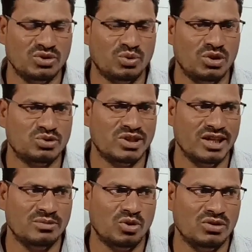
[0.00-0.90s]
you want to
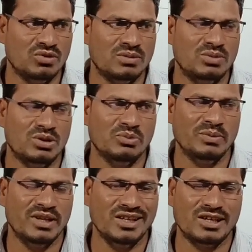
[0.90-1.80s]
write molecular formula of
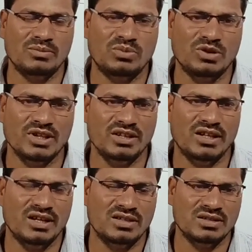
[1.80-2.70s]
any compound, in
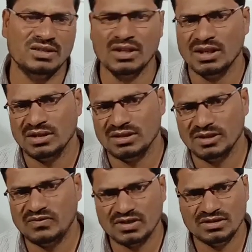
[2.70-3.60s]
that
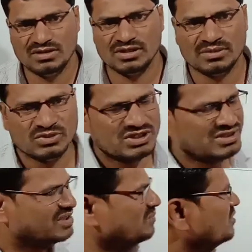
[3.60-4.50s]
different terms,
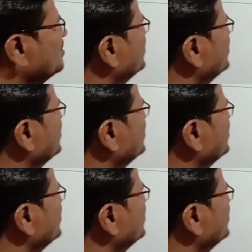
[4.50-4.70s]
different